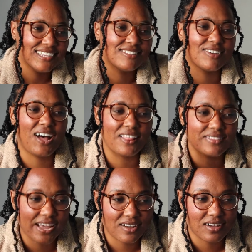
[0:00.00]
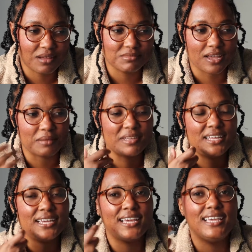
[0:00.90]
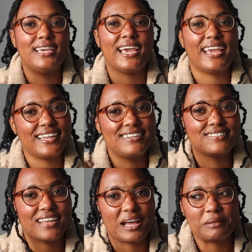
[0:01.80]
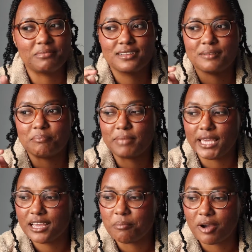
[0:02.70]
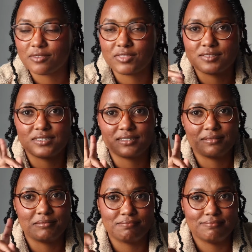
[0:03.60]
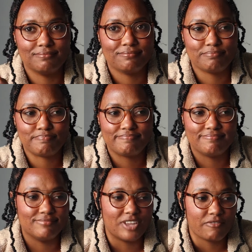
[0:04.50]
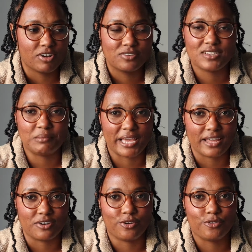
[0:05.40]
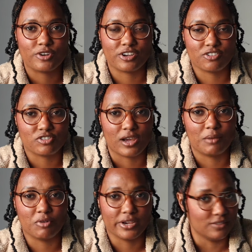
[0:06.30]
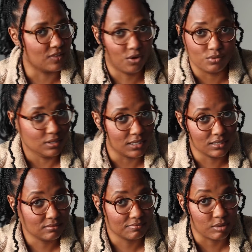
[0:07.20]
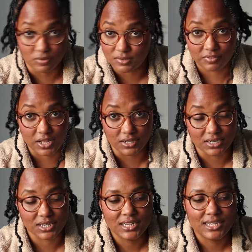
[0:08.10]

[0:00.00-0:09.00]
So all this anger comes up. He ends up being a part of this diversity panel for his job where he's the only person of color.